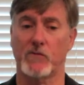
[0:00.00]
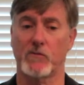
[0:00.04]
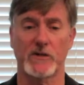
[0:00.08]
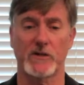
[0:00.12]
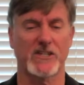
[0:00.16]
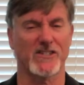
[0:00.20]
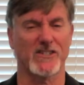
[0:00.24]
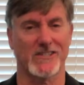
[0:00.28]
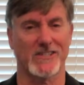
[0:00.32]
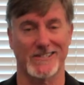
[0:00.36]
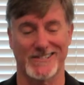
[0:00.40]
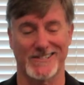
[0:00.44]
which
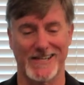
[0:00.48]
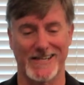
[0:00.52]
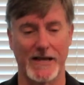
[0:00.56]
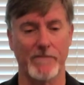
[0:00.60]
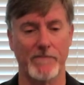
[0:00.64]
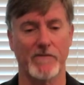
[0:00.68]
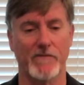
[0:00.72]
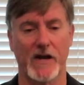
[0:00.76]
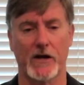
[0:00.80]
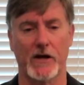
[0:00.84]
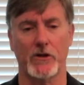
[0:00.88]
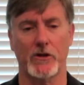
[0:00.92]
is the same
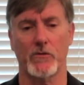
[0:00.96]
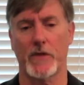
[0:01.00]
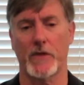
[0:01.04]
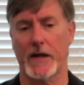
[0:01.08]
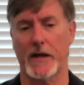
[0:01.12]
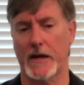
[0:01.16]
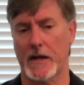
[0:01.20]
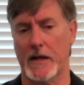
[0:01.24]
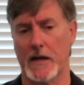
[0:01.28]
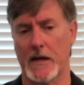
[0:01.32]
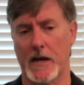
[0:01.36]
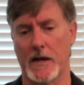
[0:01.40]
value that
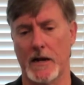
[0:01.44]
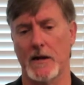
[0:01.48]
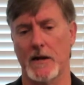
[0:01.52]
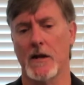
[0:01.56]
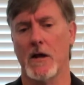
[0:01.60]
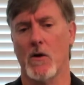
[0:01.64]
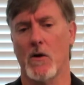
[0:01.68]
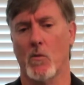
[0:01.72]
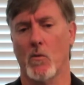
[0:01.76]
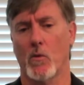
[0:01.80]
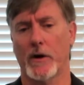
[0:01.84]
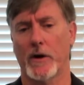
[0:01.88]
I got
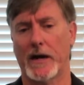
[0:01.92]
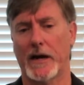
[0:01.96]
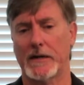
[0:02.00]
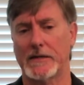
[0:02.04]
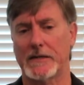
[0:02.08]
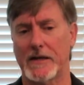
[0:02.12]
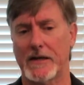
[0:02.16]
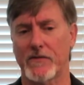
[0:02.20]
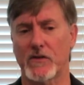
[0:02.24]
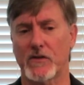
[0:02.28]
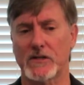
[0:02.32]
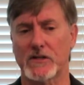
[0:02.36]
when I
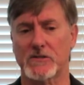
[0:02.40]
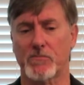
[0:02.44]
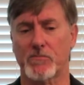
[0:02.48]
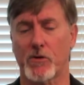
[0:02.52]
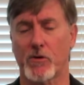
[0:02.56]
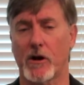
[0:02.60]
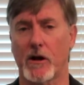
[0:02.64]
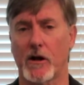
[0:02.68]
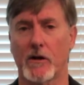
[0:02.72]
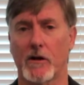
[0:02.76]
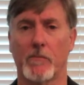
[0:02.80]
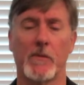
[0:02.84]
did this
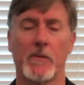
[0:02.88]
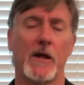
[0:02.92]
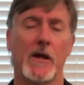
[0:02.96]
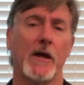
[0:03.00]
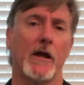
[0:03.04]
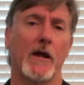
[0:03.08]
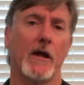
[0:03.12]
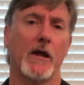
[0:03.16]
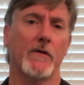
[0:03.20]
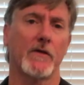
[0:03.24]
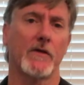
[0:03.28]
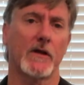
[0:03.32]
problem
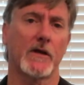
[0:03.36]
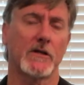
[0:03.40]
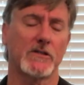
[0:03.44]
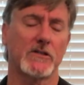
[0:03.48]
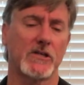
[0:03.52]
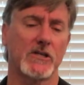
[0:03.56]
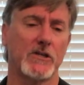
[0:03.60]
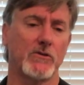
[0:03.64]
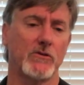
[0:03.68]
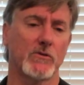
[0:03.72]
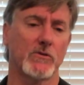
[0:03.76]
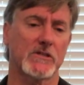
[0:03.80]
in the
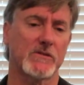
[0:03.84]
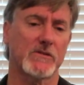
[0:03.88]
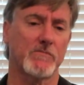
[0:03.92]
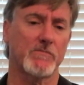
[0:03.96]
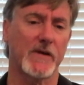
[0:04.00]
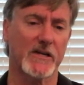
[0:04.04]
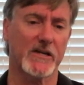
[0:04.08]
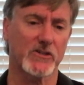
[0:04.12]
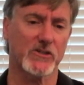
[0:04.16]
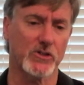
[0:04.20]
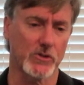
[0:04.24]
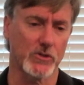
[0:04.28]
continuous
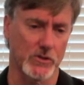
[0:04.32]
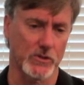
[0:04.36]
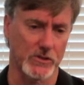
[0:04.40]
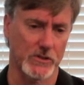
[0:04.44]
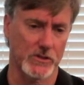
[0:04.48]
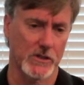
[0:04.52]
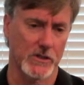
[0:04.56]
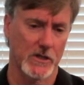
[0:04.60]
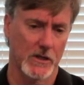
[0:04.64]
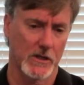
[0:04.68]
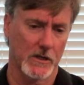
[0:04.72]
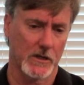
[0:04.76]
mixtures